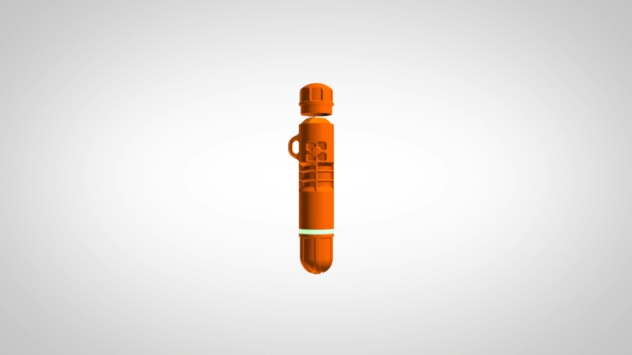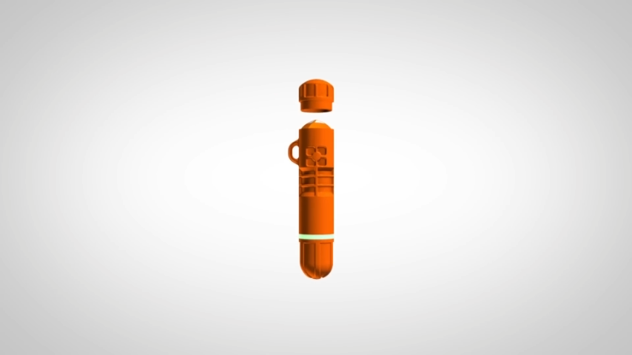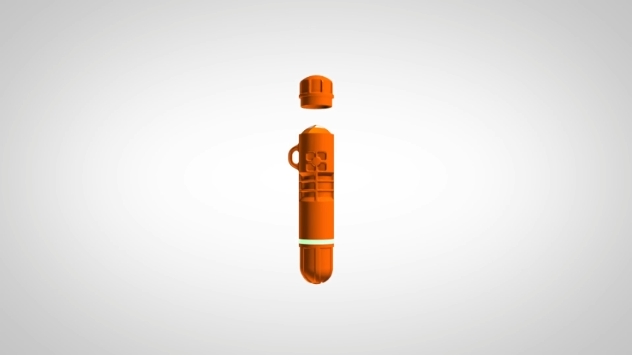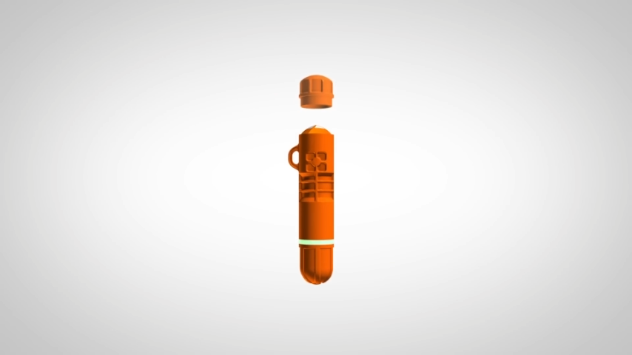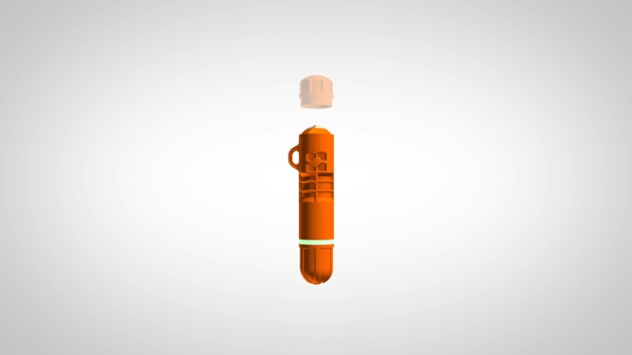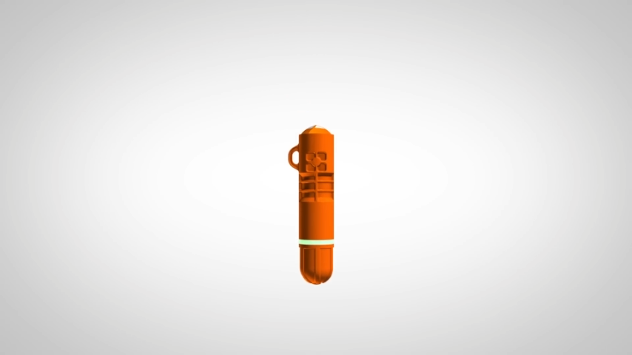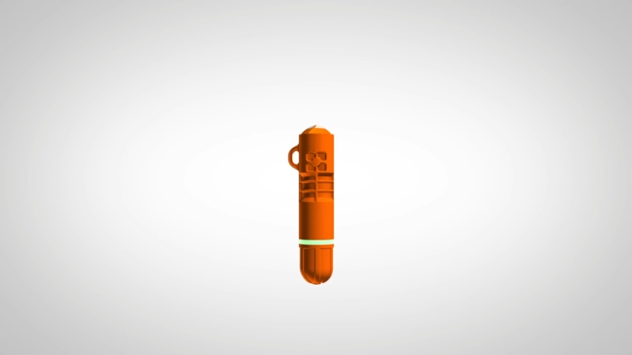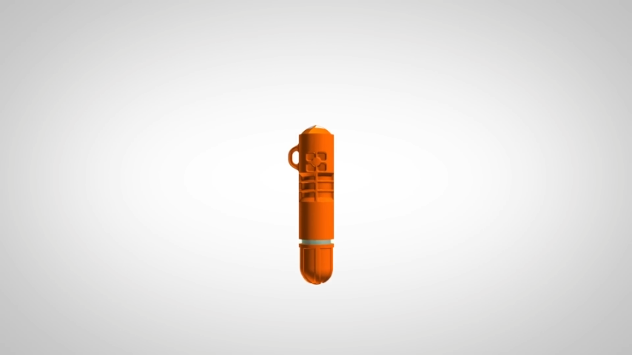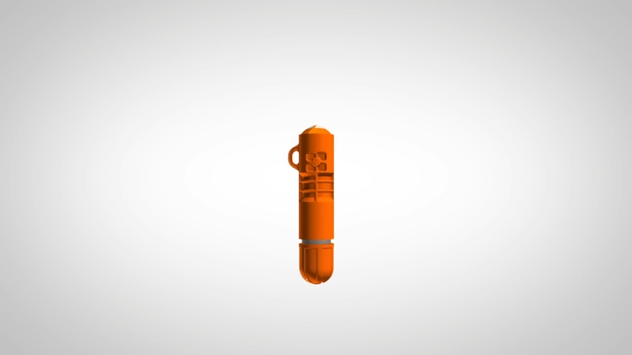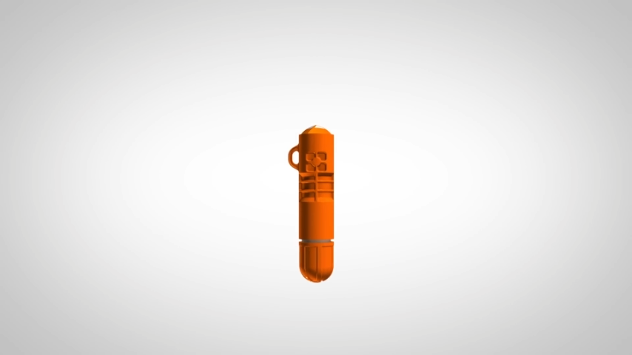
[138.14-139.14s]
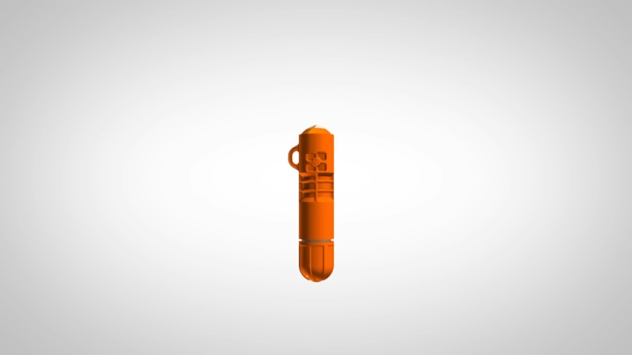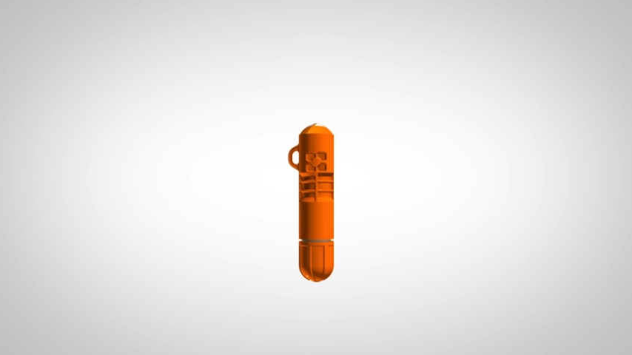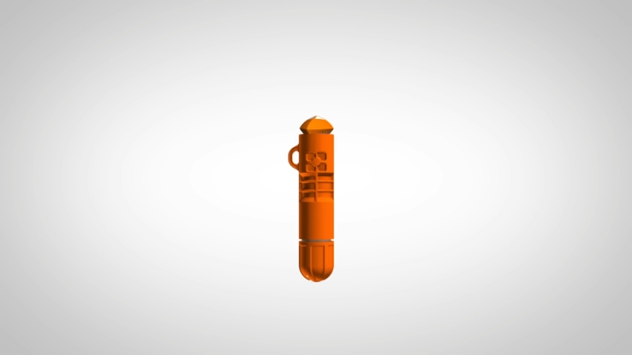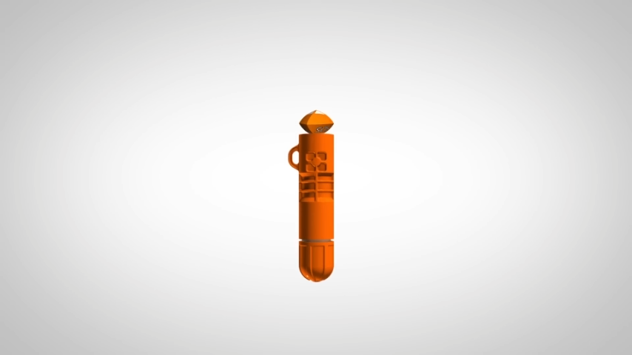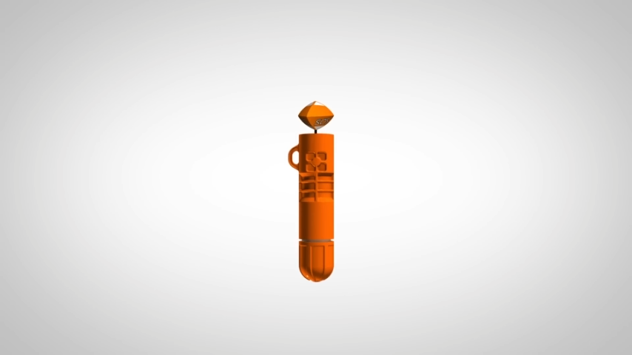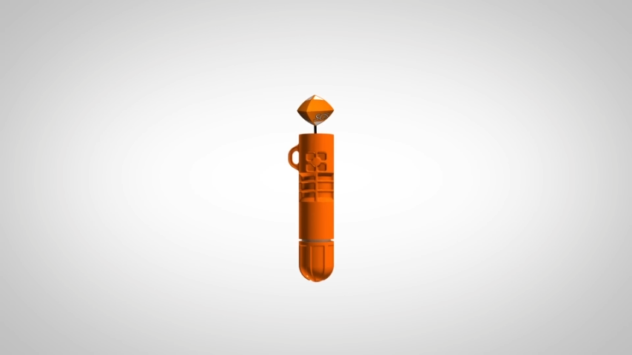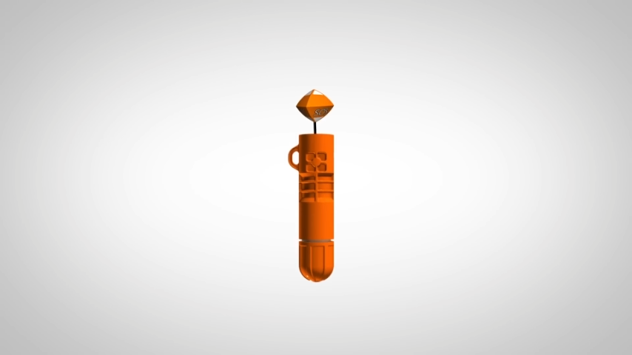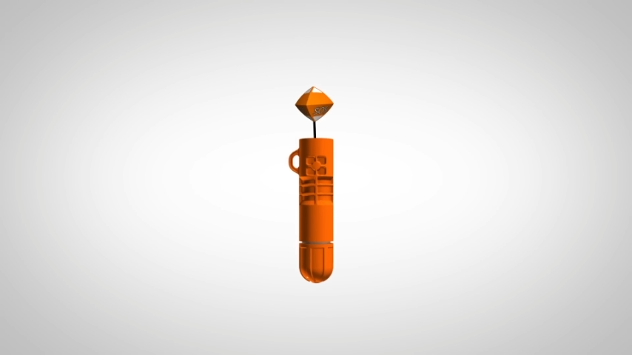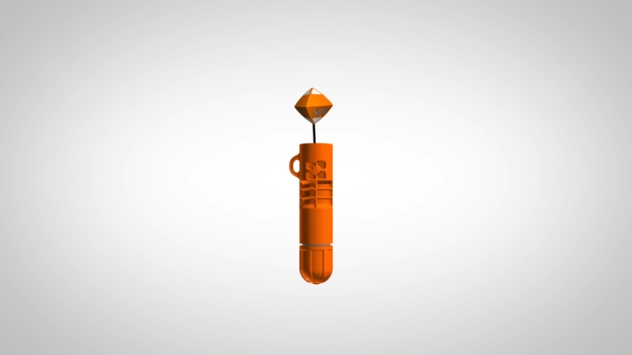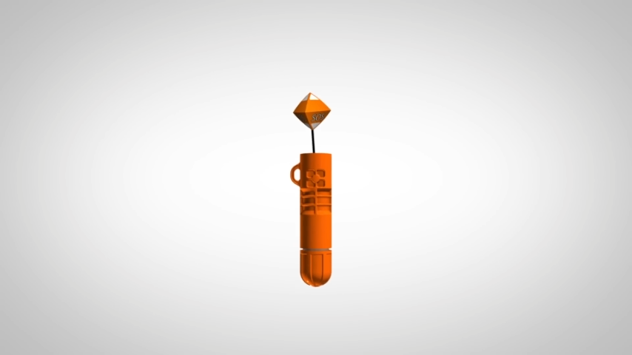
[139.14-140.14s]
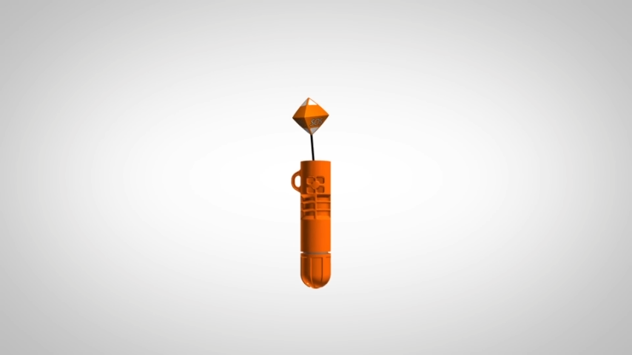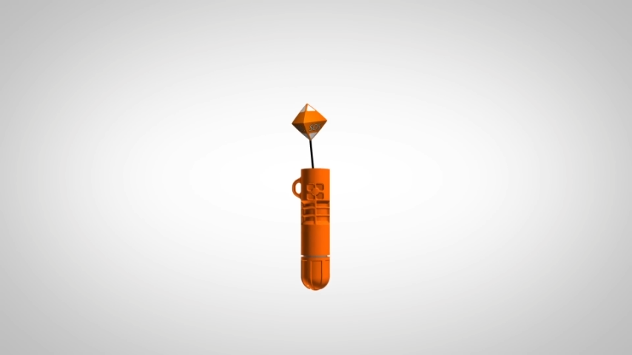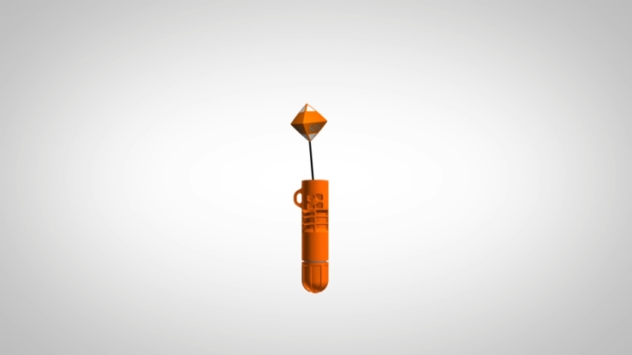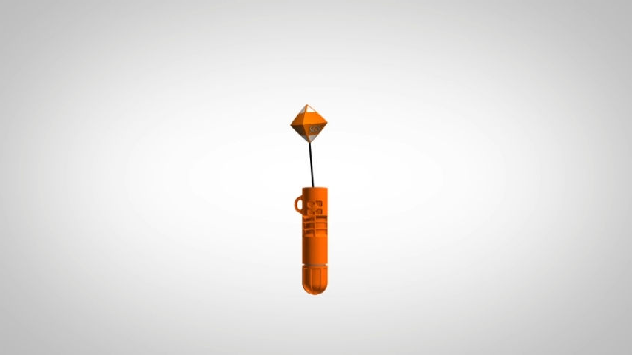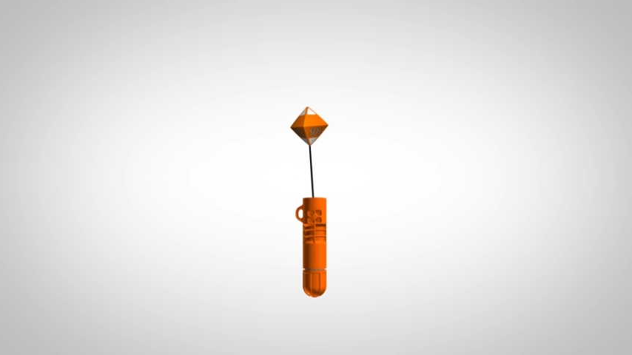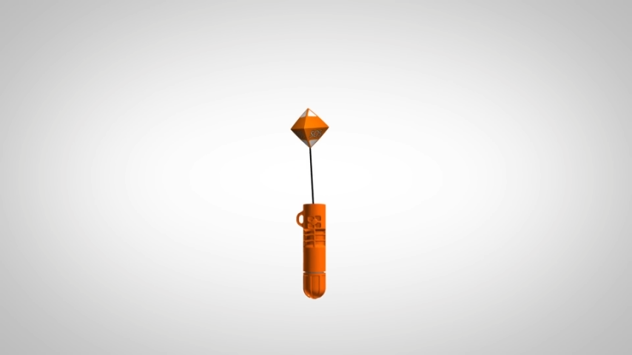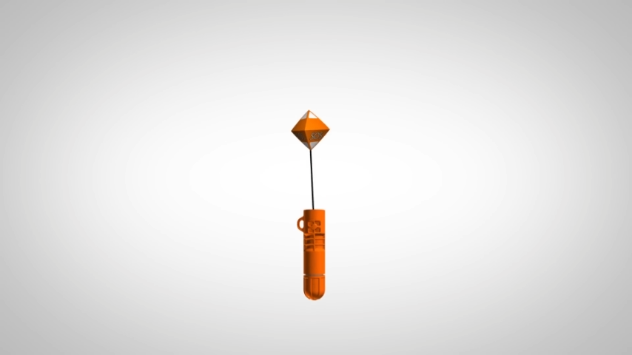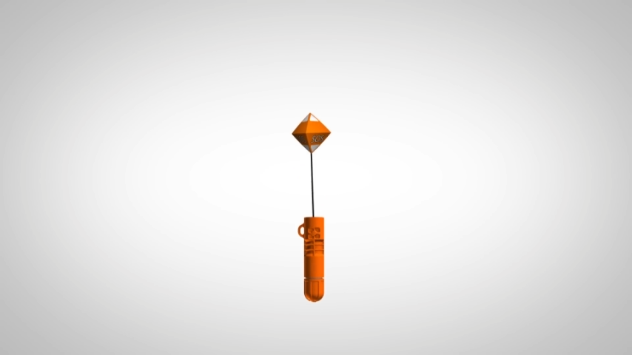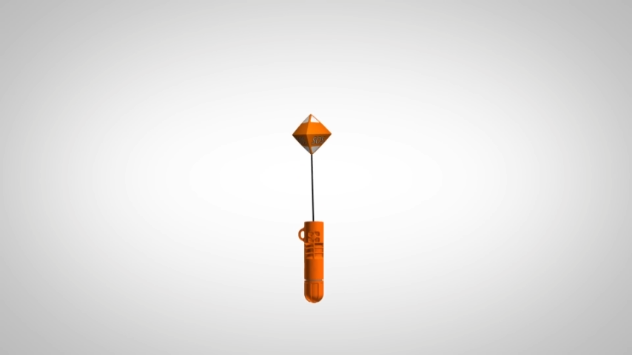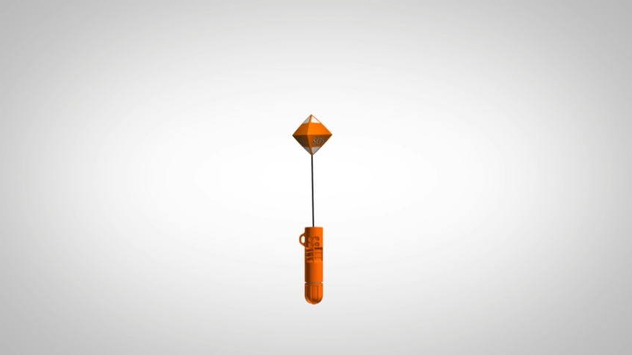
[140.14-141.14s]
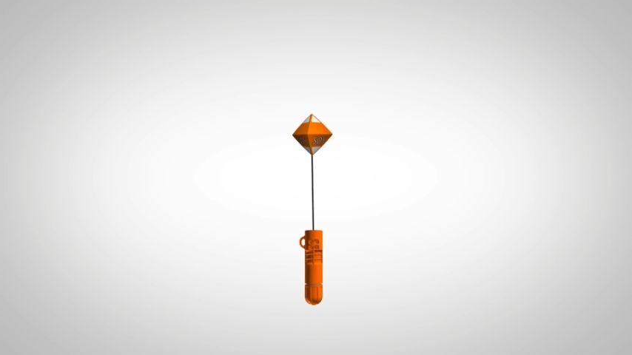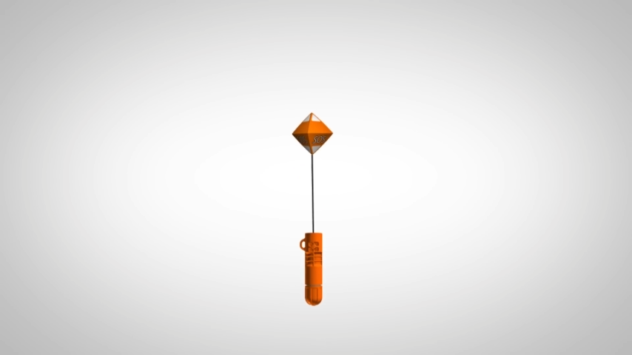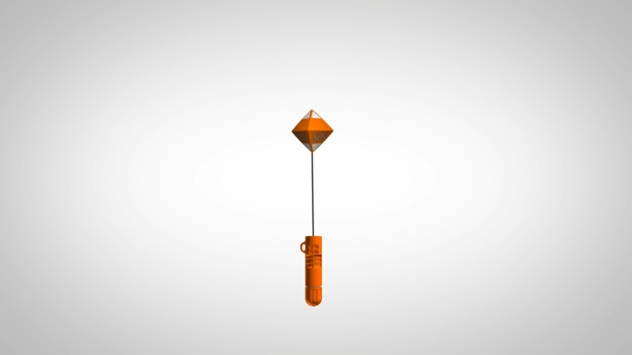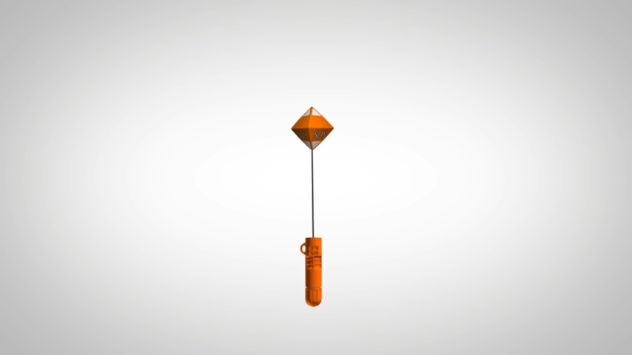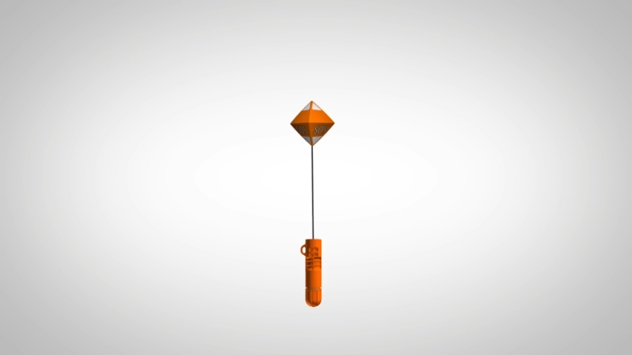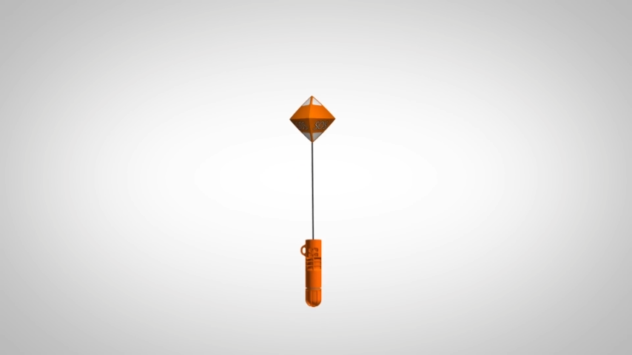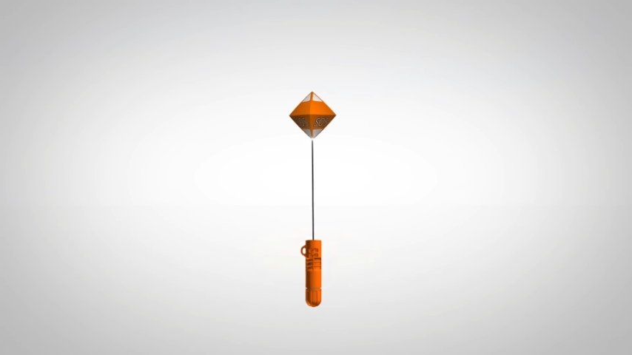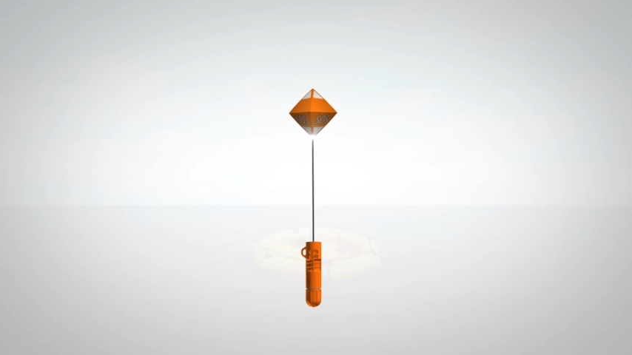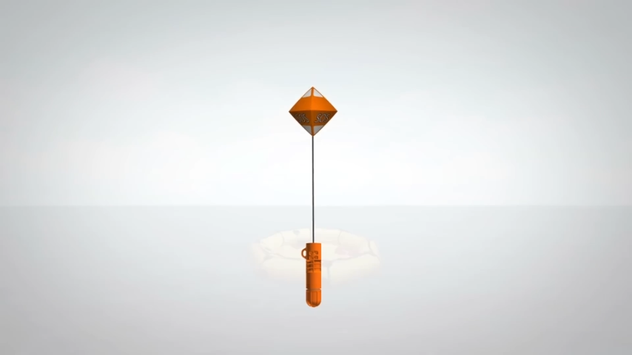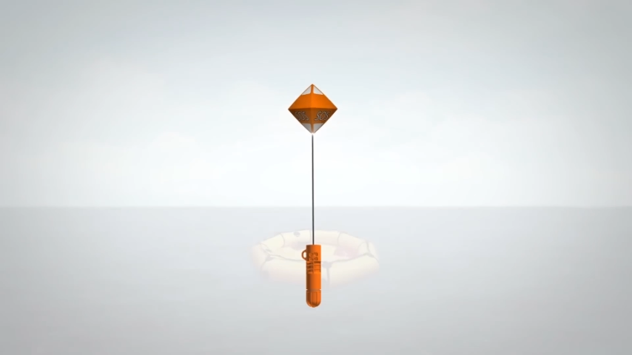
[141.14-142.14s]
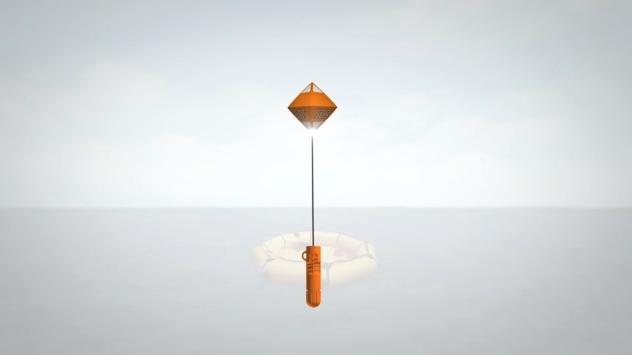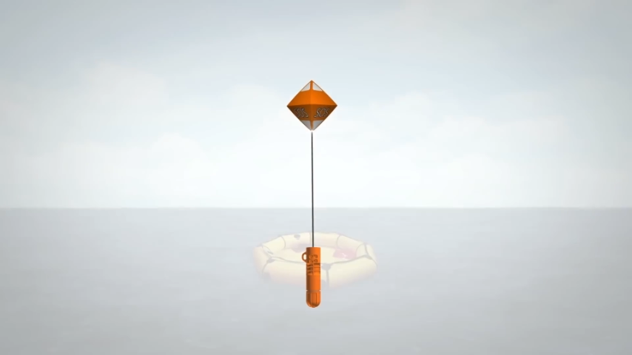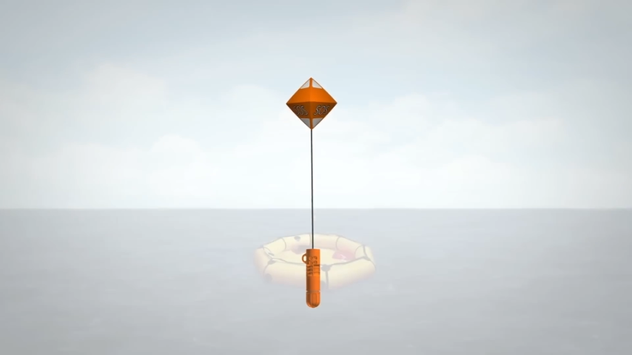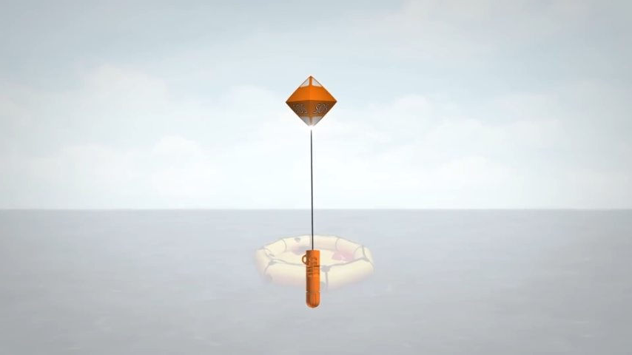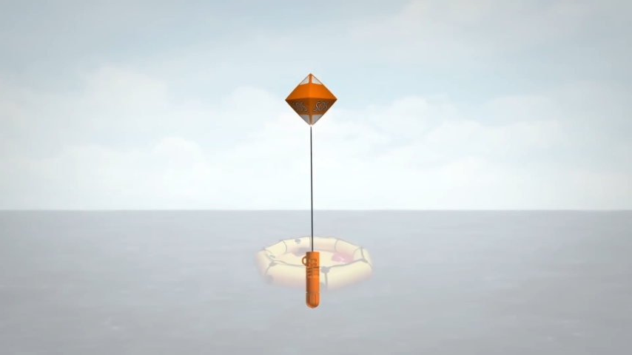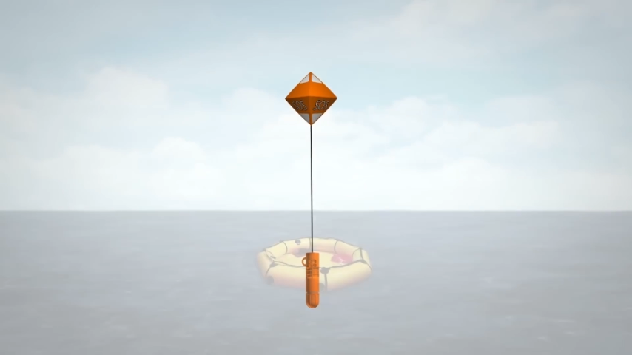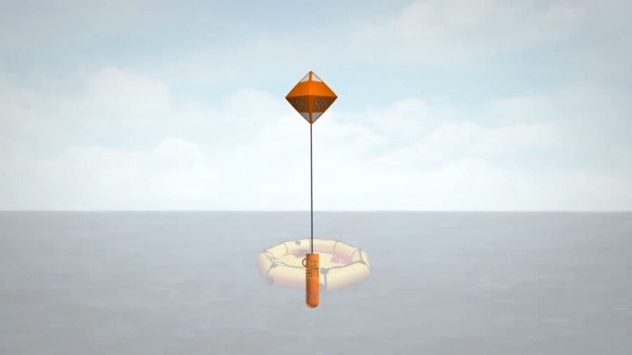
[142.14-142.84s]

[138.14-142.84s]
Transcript: No face is visible, so there are no lips to read.